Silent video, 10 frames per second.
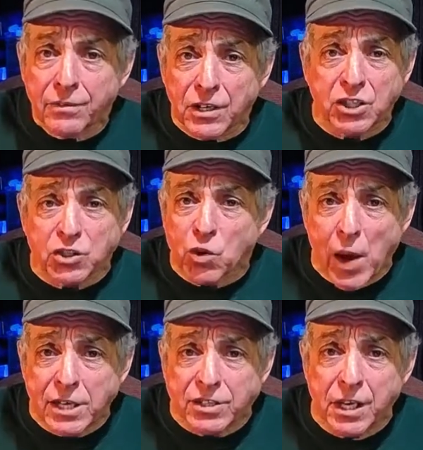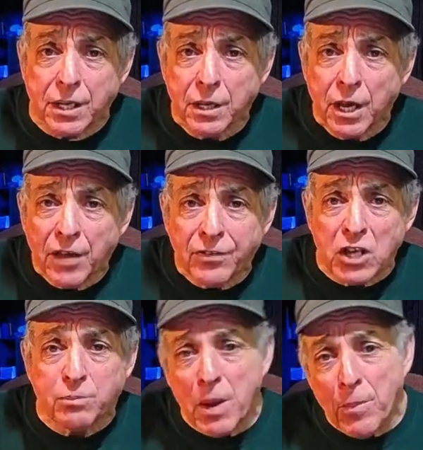This is crazy.
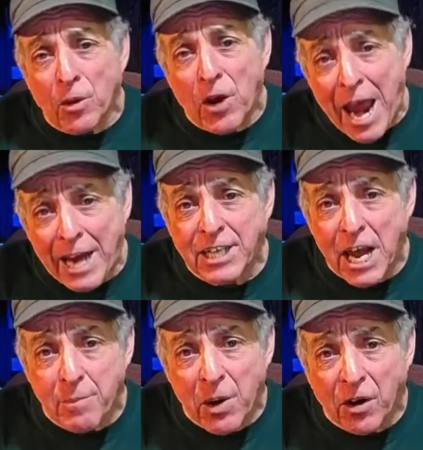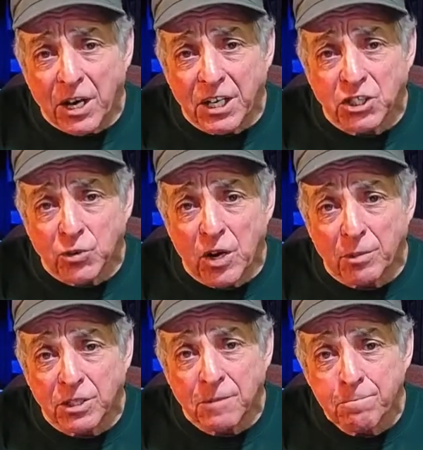These people are anti American
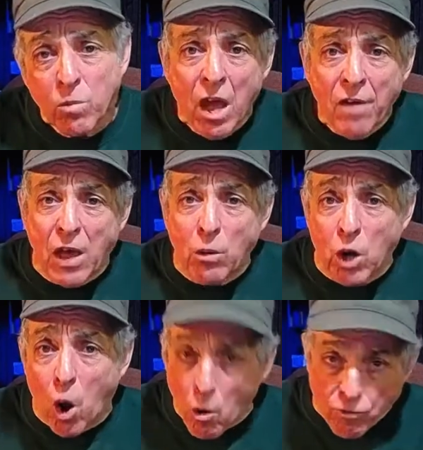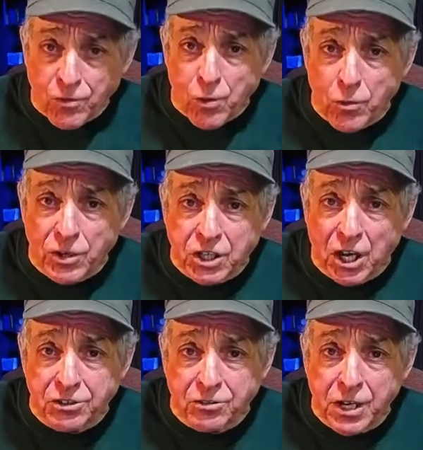extremists. They want to overthrow this
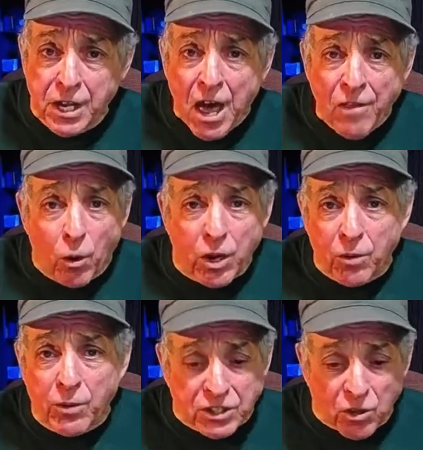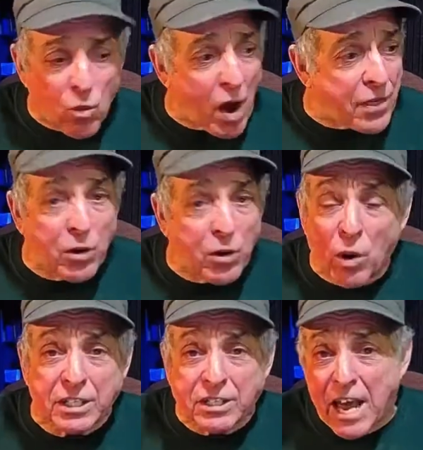country. The only reason why they
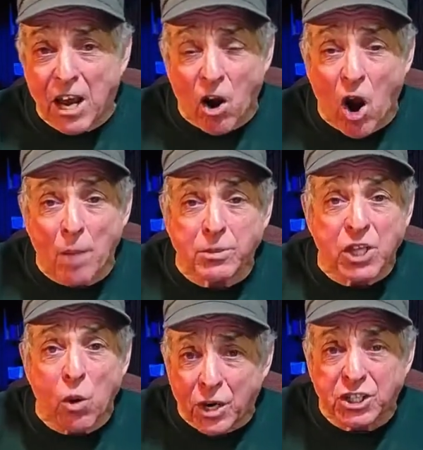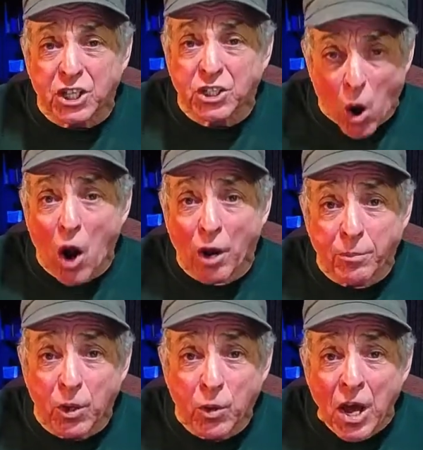want to take our arms is they want to
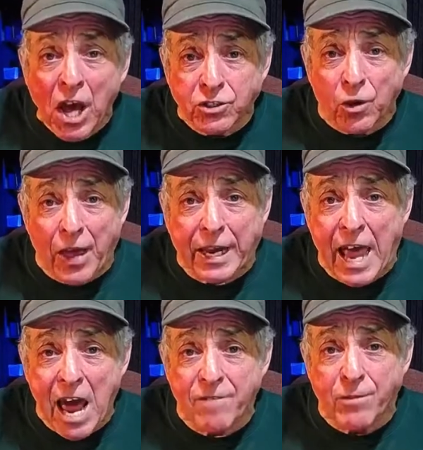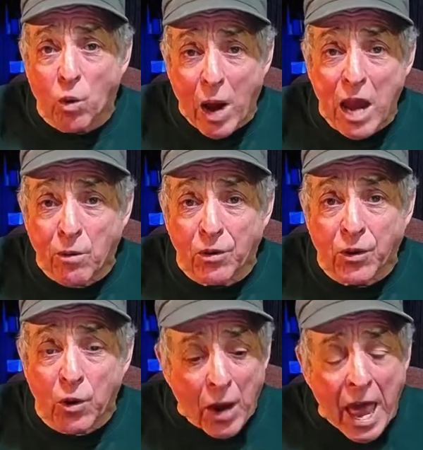disarm you so they can have their way with
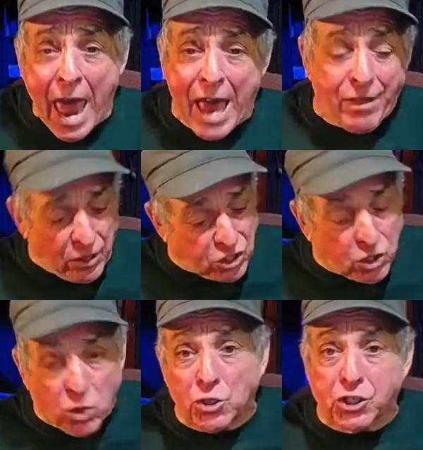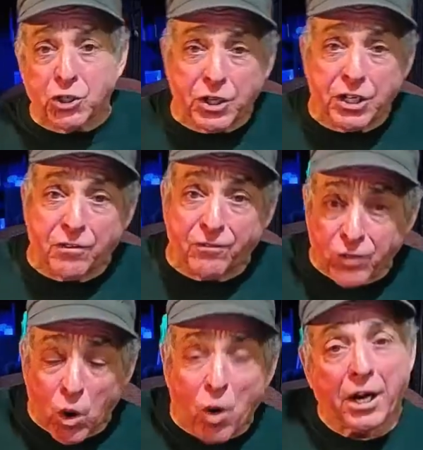you. And the school shooting in
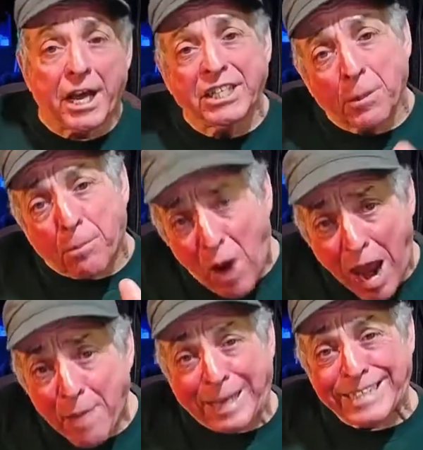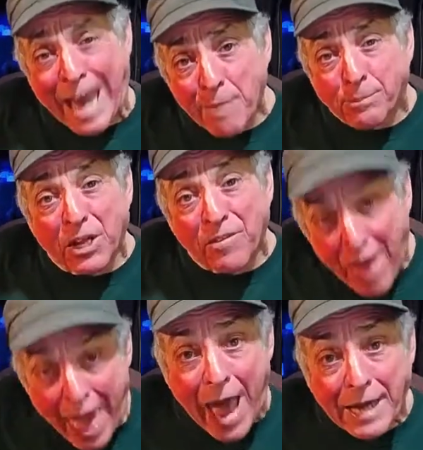Florida is a prime example of
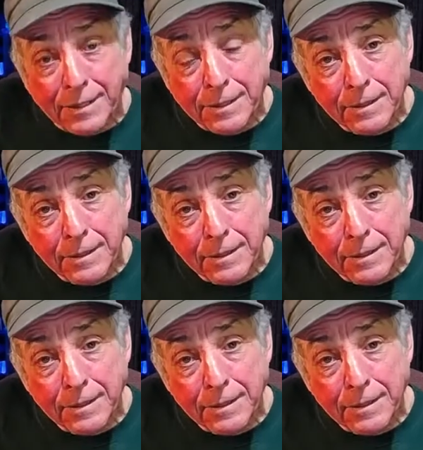that.